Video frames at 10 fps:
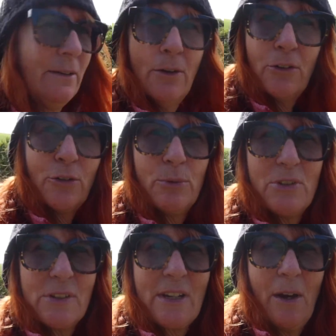Nigel would
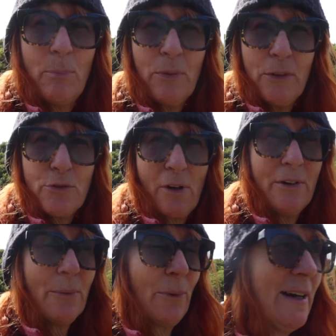just go and put the
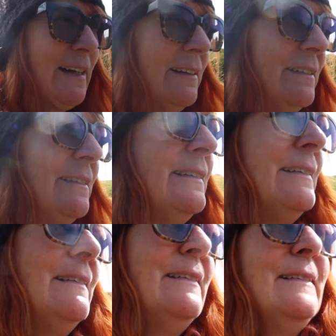drone away.
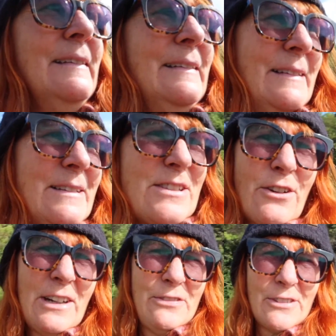
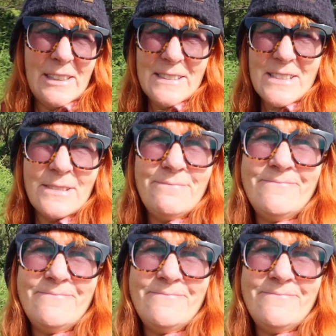Sorry, friends.